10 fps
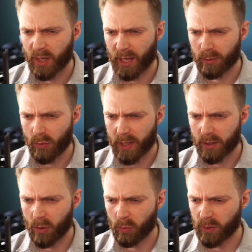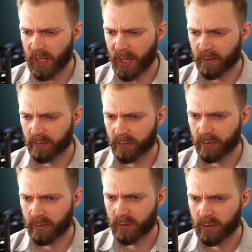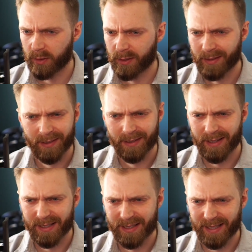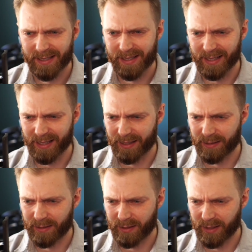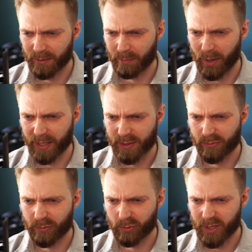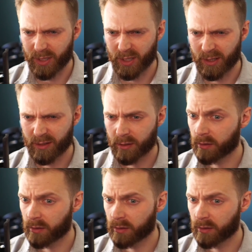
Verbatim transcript: How do I only have 60 gigabytes free?